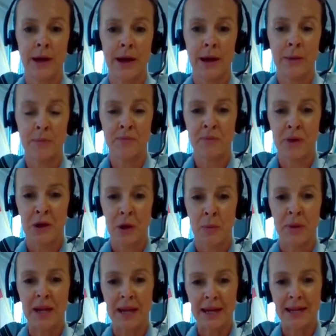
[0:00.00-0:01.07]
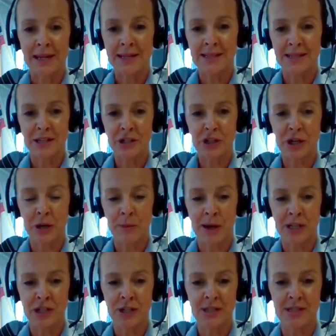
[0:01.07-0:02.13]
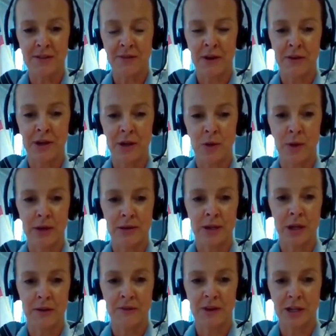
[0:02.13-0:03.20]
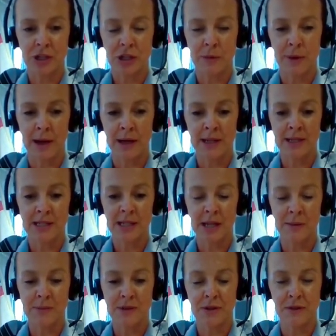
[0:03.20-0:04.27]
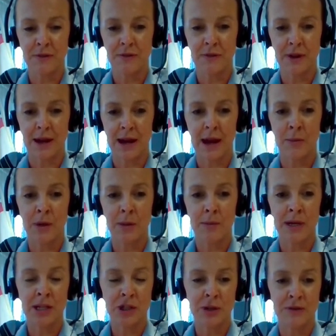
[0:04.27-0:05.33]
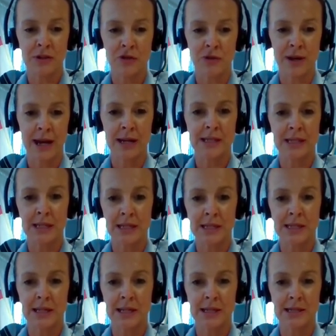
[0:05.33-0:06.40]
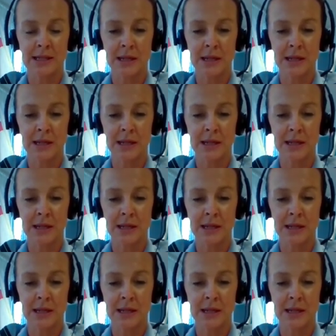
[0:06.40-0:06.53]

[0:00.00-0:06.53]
But it is, as you can imagine, it's a very quick, you know, flash to bang in terms of how many minutes you have to react to these things.